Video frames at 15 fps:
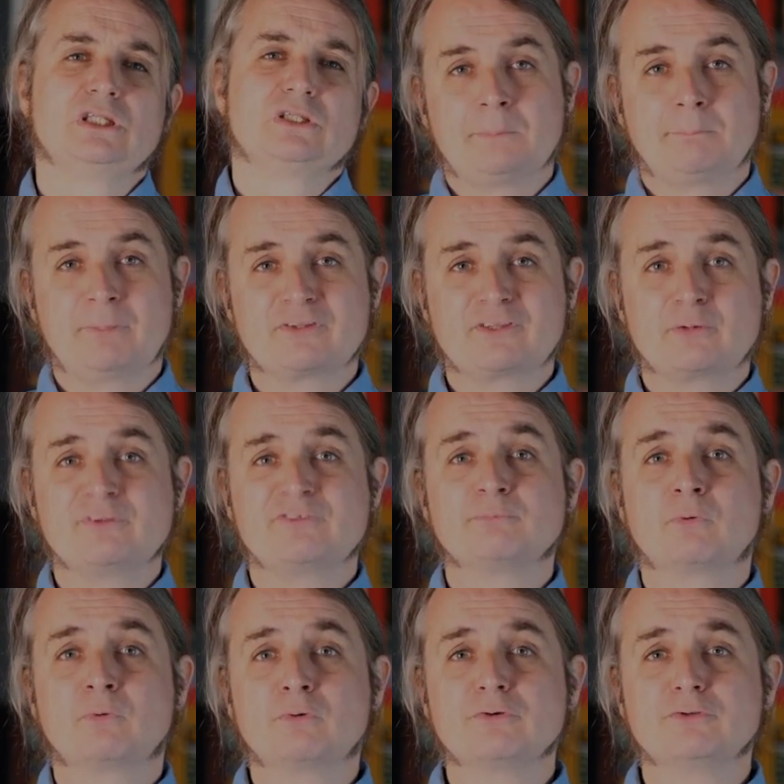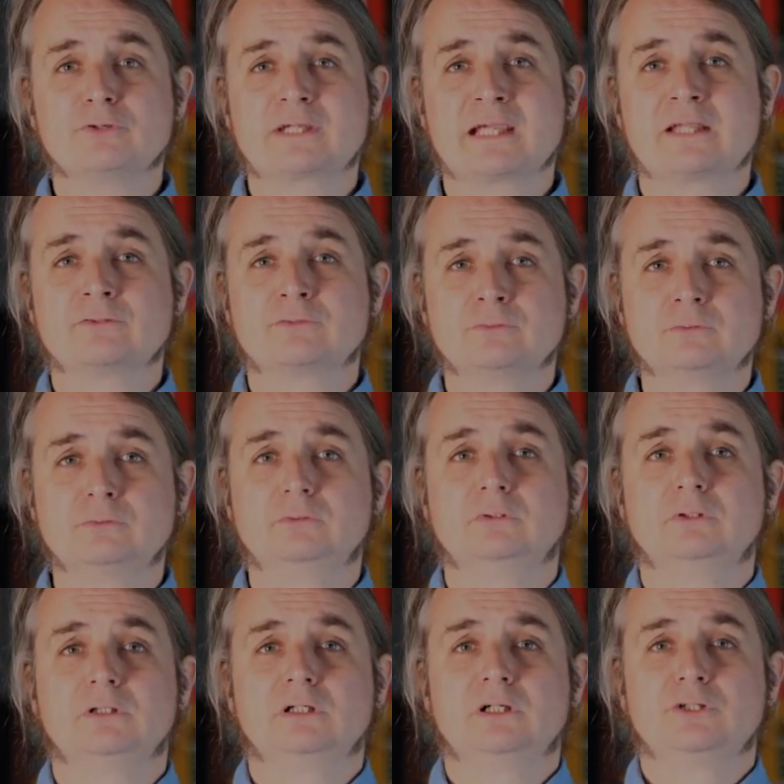But there is more you can do
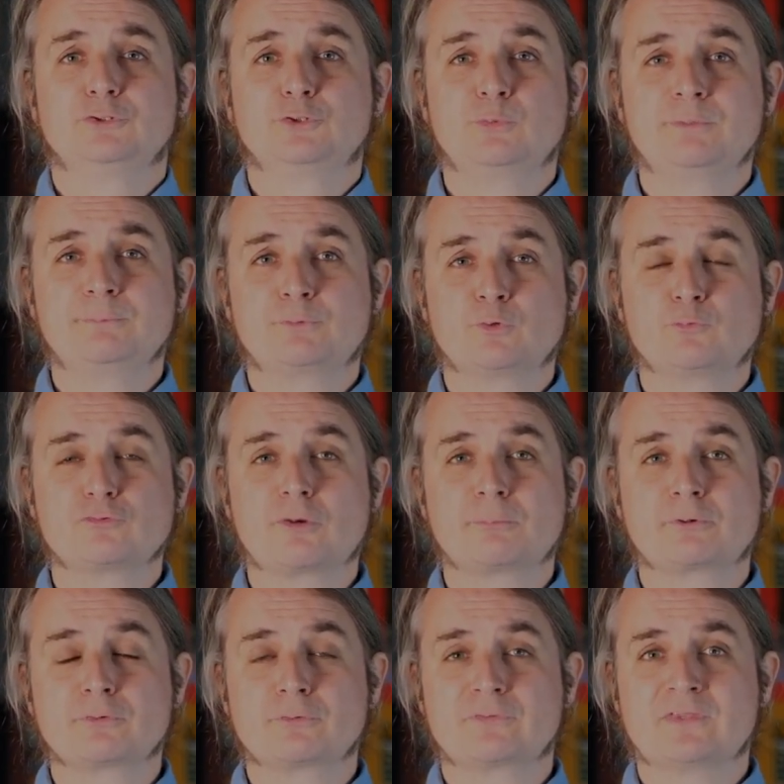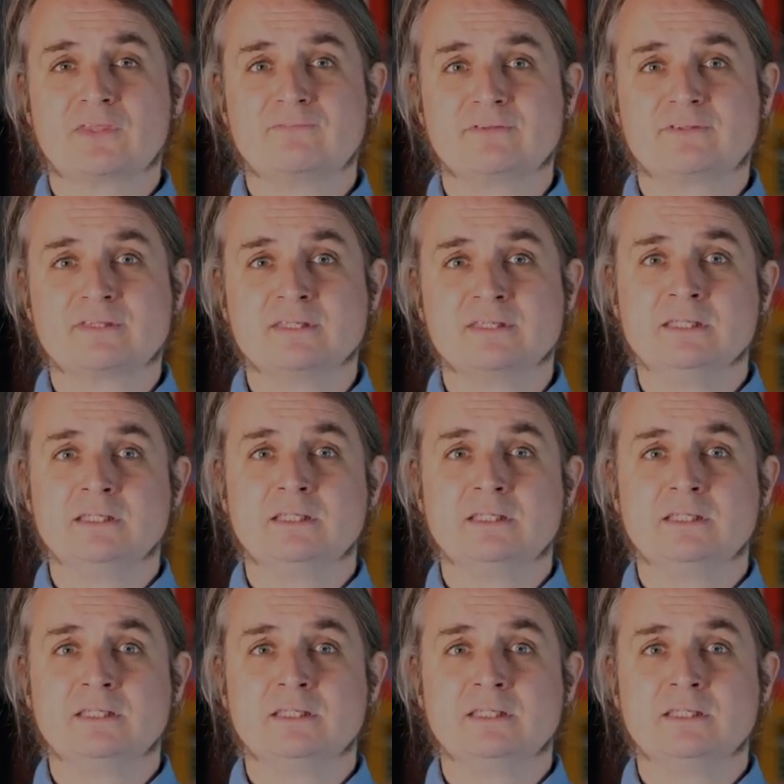to improve your productivity.